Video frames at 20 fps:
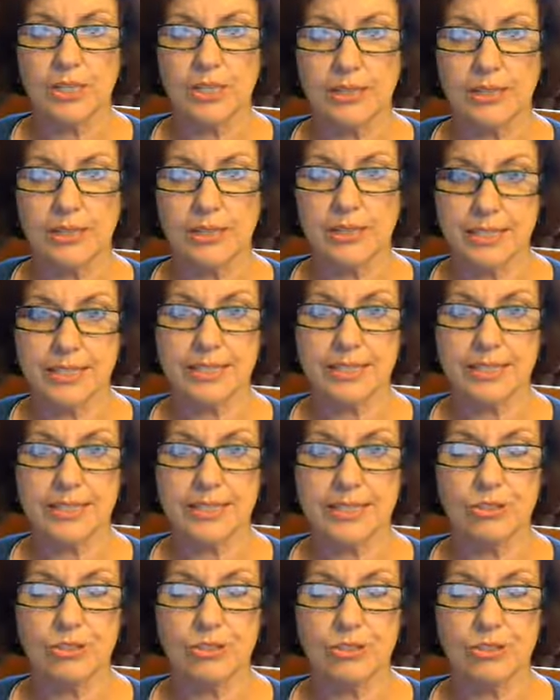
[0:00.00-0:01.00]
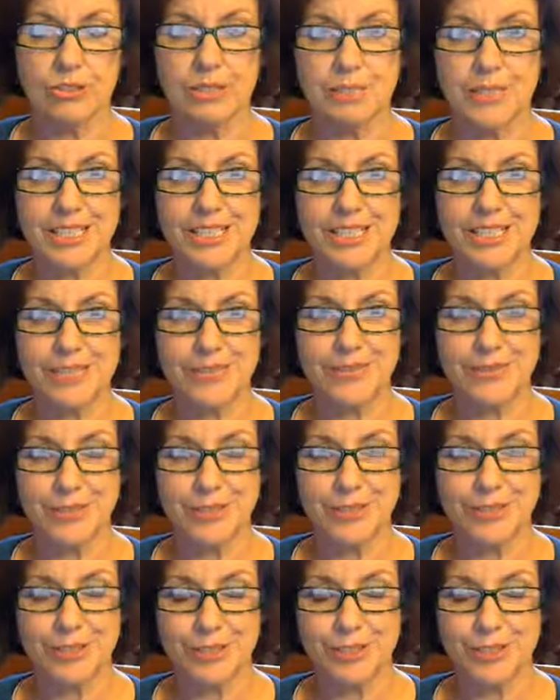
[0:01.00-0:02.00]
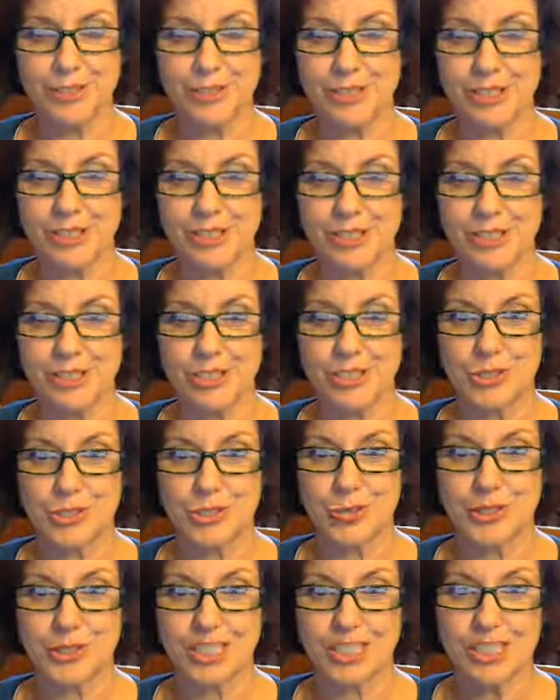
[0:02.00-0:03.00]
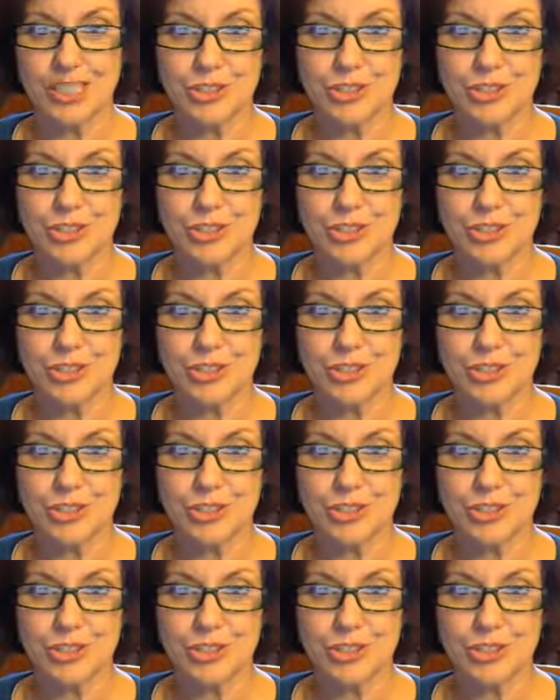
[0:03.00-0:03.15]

that's another piece for 2020.